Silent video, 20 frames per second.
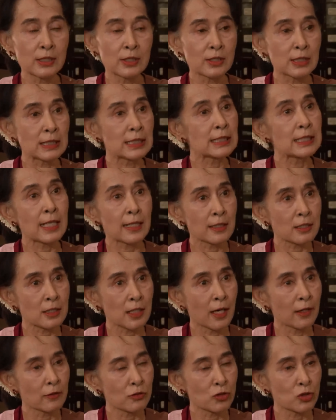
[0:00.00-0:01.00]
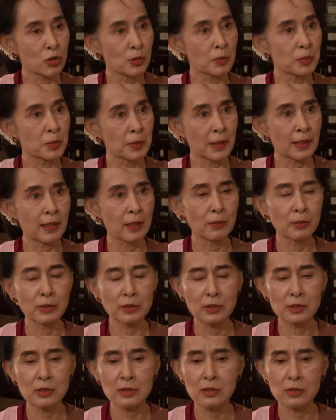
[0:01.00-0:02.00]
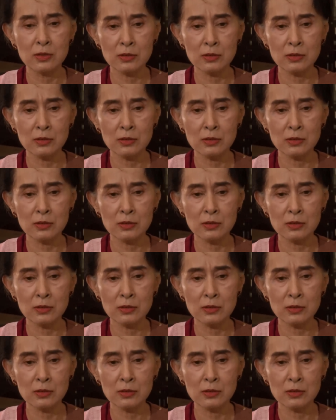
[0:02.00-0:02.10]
list in 10 townships that there were